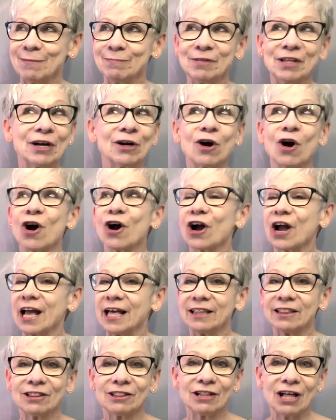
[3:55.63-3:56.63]
There are a
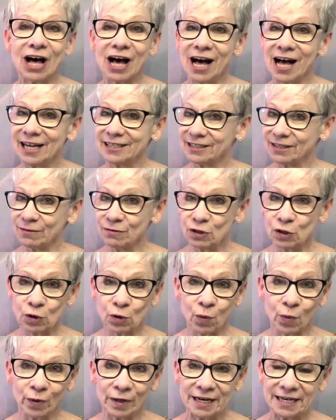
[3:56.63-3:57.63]
lot of
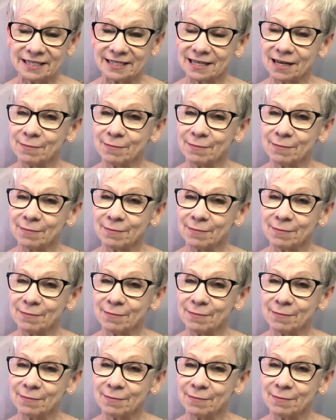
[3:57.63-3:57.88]
stories